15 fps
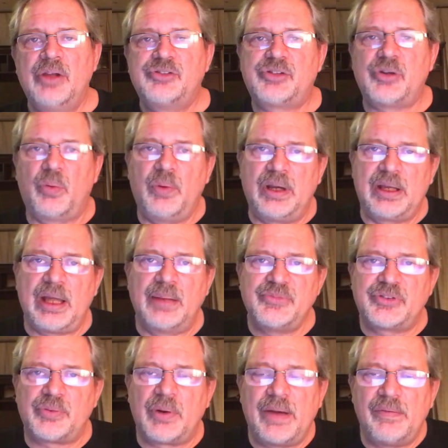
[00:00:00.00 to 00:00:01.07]
So when it
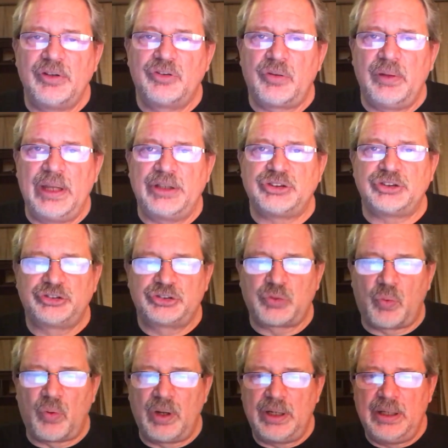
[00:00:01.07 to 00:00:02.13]
comes to Revelations
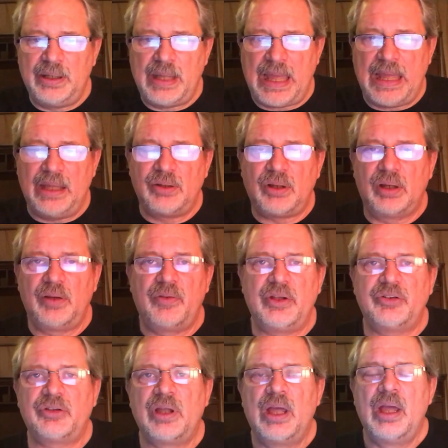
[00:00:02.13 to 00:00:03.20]
20 and all of
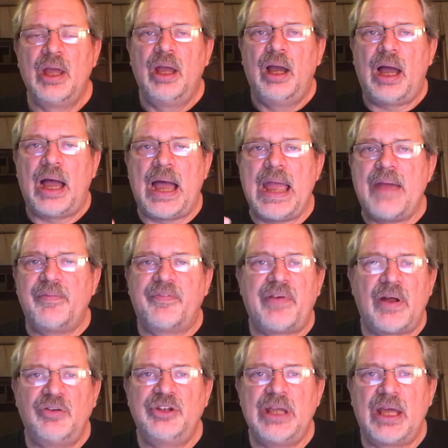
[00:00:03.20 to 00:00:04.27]
this, I haven't
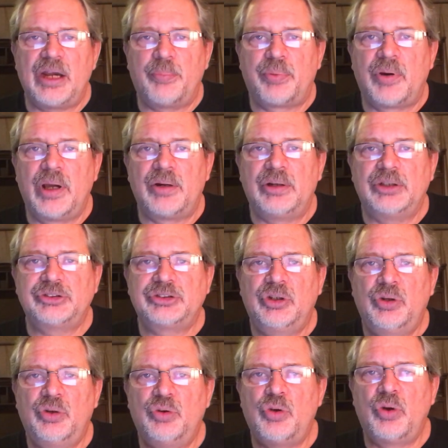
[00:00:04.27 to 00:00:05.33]
found yet a preterist
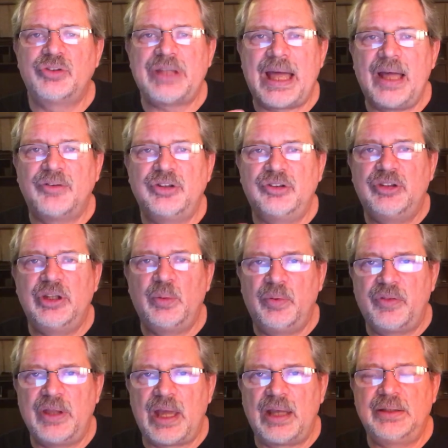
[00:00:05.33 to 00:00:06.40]
who knows how to deal
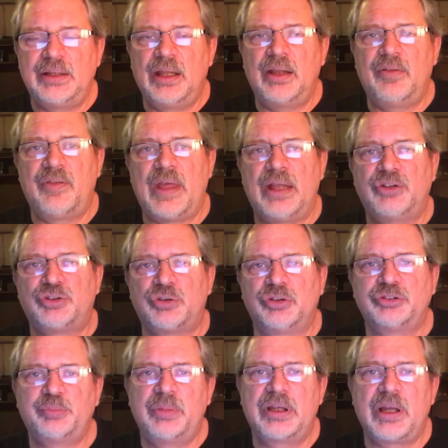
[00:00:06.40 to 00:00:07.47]
with the idea that
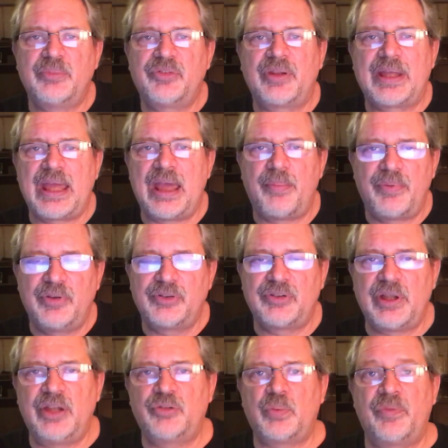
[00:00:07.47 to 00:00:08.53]
Jerusalem becomes the camp of the
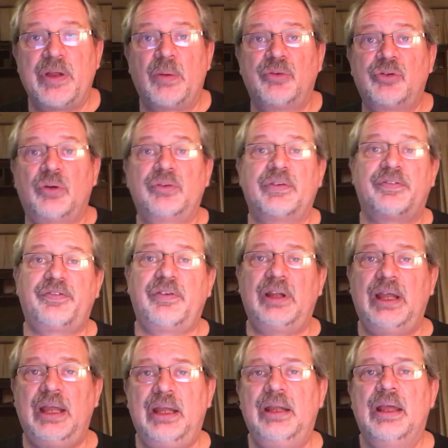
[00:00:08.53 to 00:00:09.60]
saints when they were told to
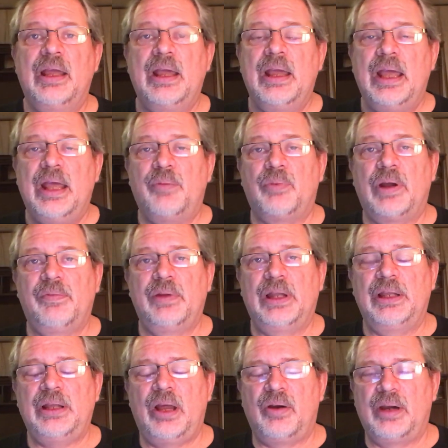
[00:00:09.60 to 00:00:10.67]
flee in
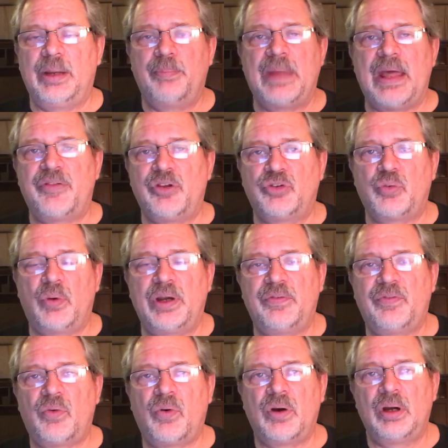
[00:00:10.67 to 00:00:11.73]
Matthew
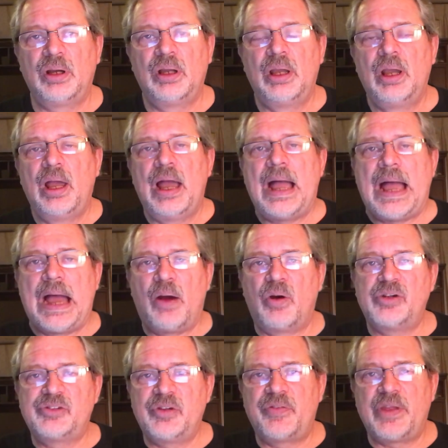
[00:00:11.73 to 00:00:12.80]
24. How
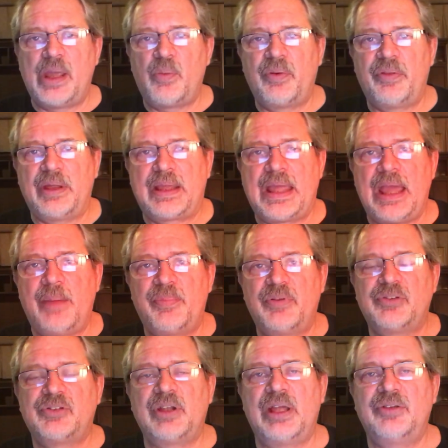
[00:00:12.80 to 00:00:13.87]
is it they were the camp of
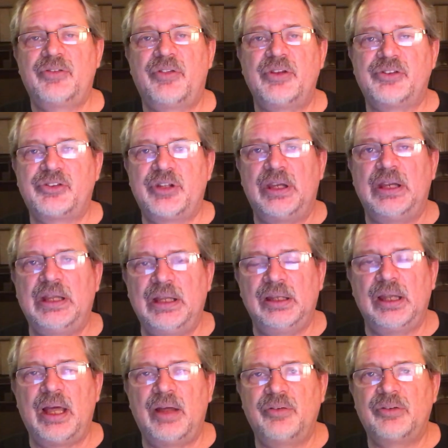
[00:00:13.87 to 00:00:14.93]
the saints, the city he
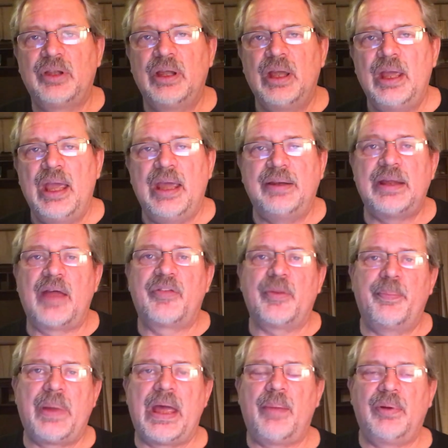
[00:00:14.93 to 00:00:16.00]
loves, and not the
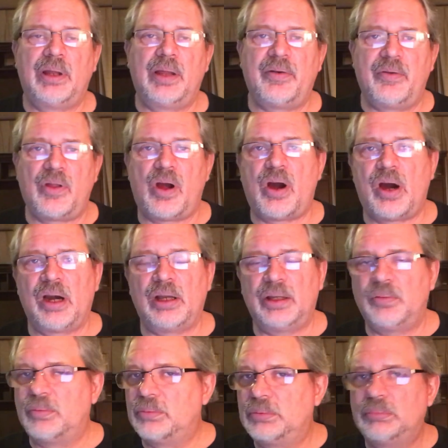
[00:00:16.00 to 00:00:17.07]
Babylon of the
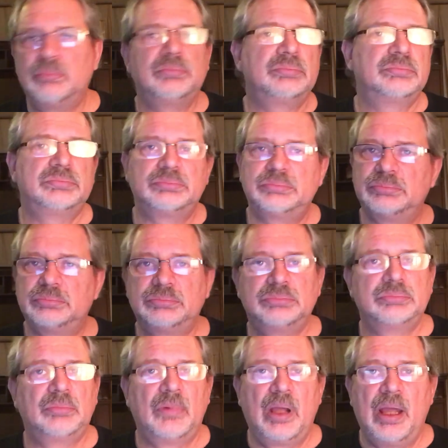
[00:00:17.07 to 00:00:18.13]
harlot?
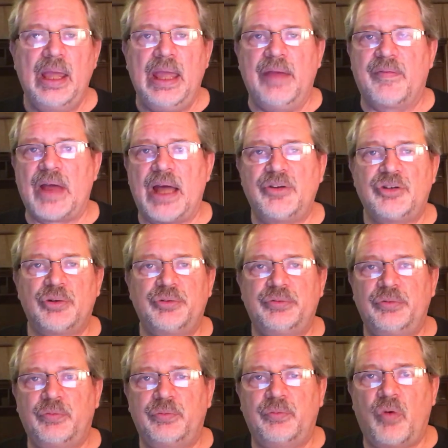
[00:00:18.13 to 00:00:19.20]
If God
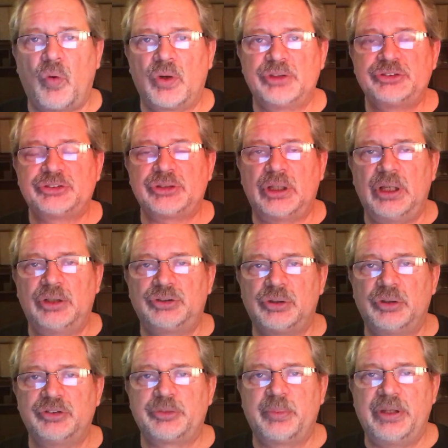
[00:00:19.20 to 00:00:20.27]
divorced
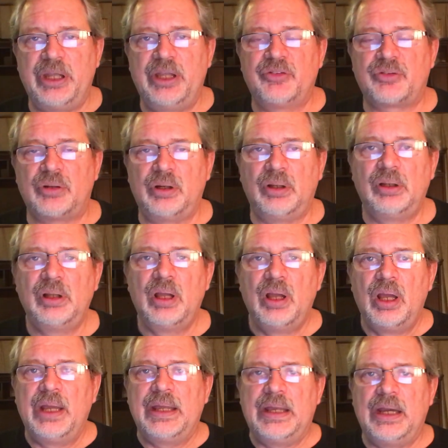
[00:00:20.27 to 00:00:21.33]
Jerusalem and Israel
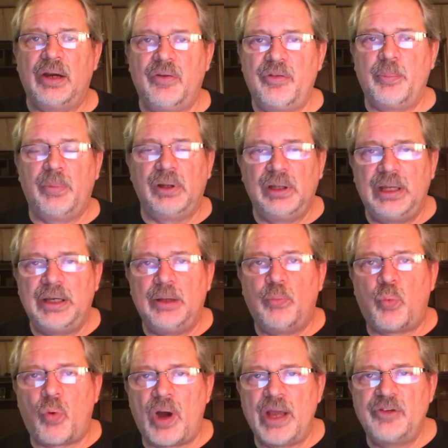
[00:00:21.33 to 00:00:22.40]
here in the millennium,
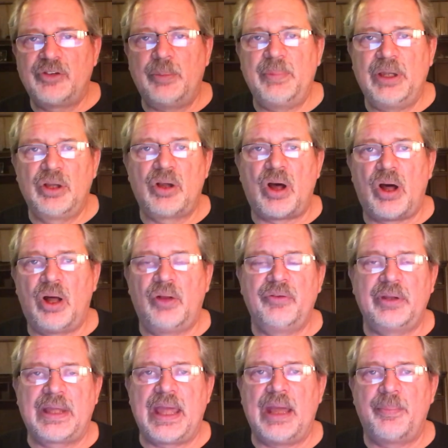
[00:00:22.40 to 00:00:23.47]
why is it being called
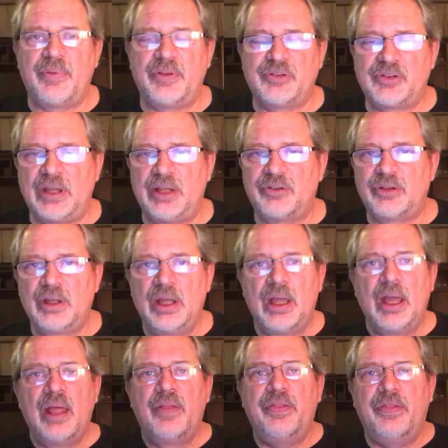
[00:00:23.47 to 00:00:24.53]
the camp of the saints?
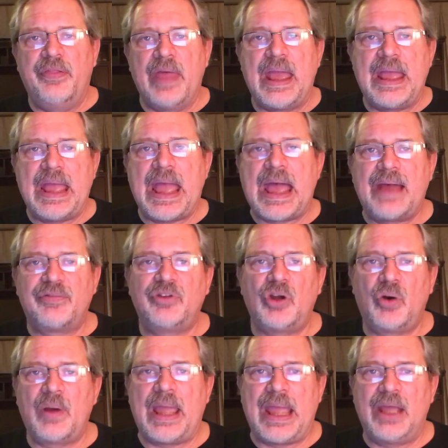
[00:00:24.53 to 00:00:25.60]
They have
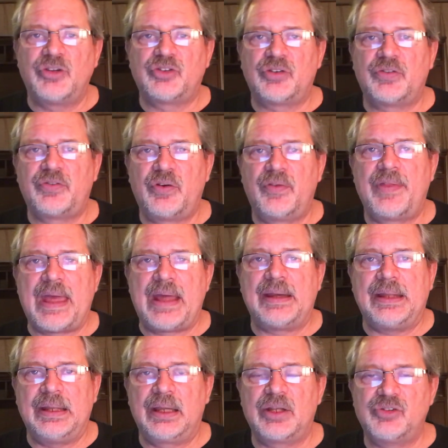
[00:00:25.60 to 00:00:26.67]
no answer for
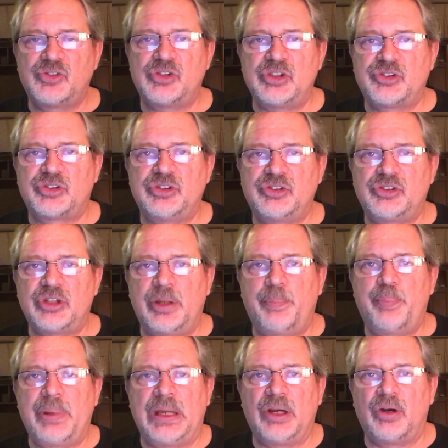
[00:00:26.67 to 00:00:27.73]
that inconsistency,
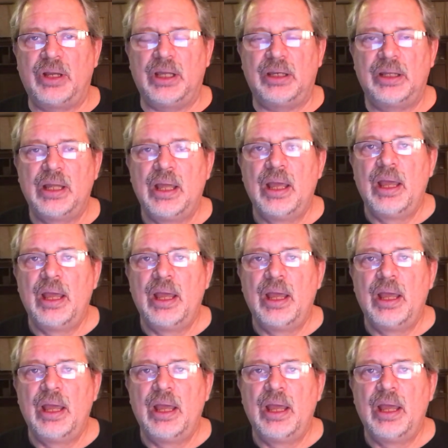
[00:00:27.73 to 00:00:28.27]
period.